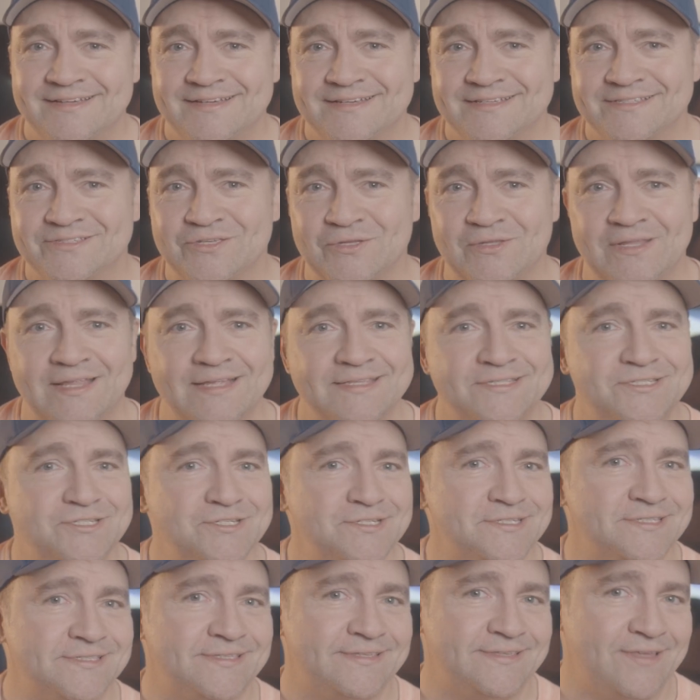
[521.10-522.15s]
So let's
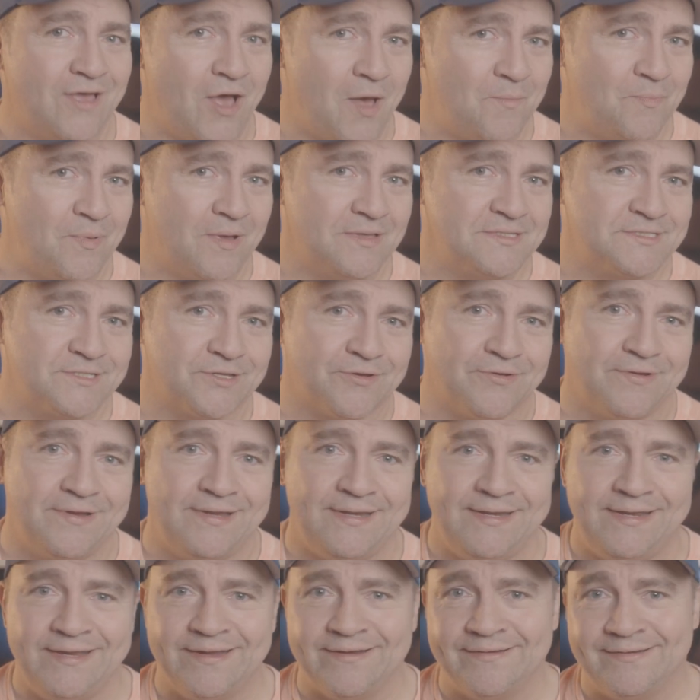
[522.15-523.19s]
just hop on
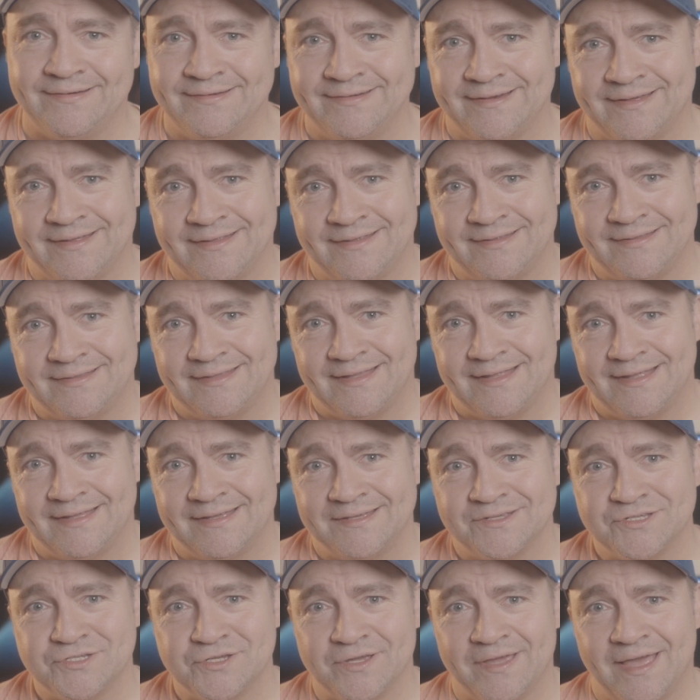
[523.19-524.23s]
screen here and
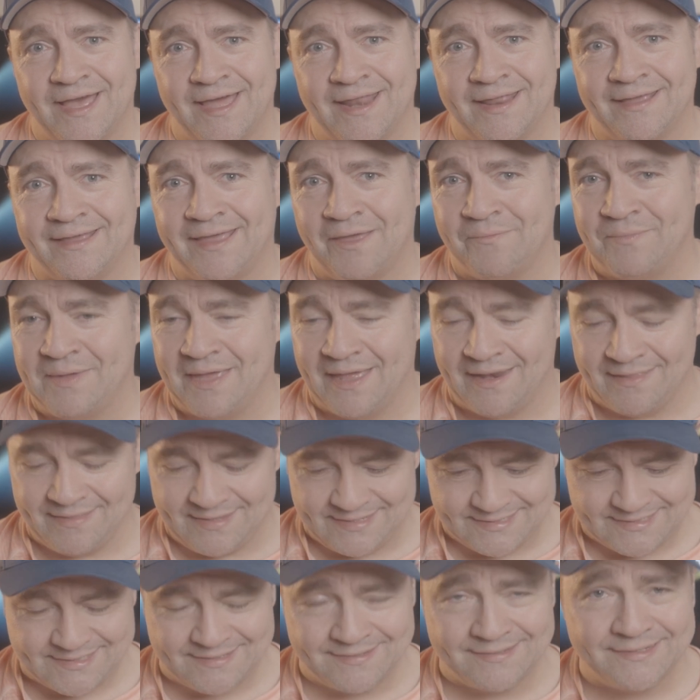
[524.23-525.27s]
I'll show you how to get me out of
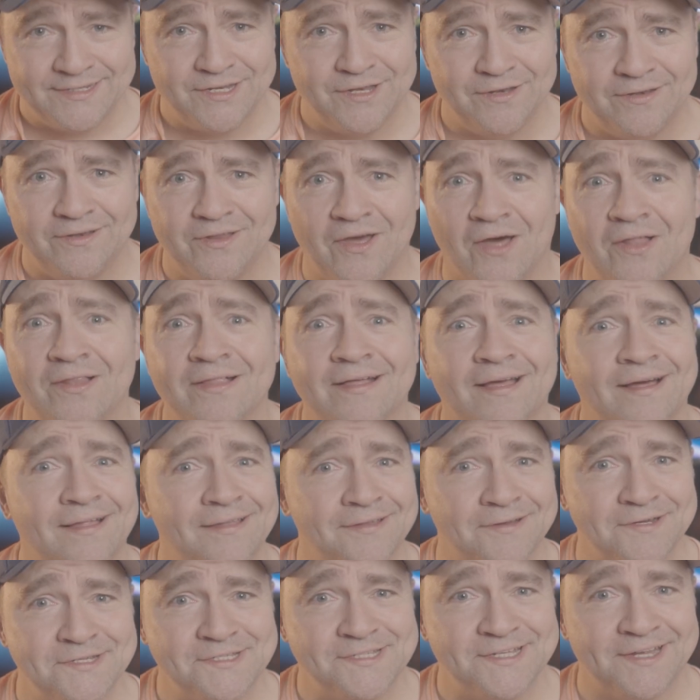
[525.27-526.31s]
these dull
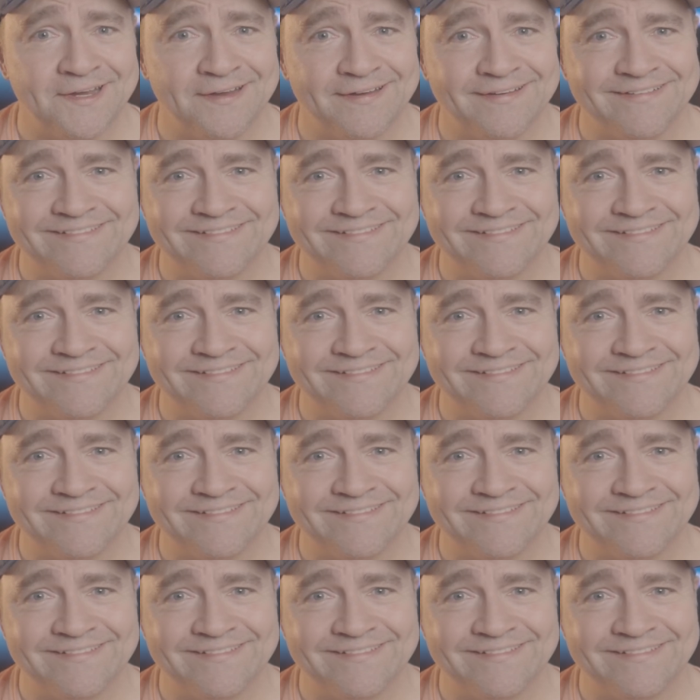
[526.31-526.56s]
colors here.